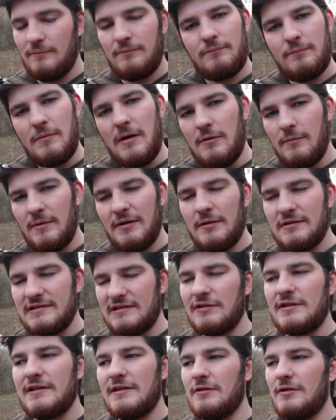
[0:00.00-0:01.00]
well, when I was
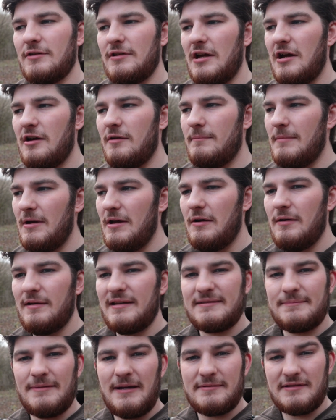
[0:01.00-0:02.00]
looking on uh, my
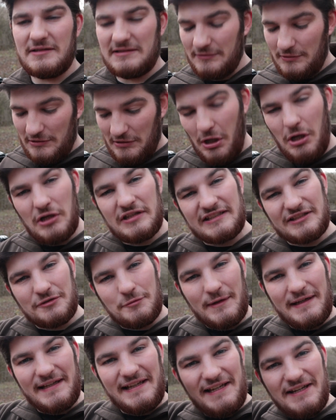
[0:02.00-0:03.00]
OS maps, I saw a lot of
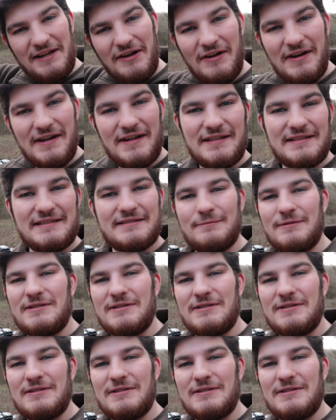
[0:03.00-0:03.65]
squiggly lines,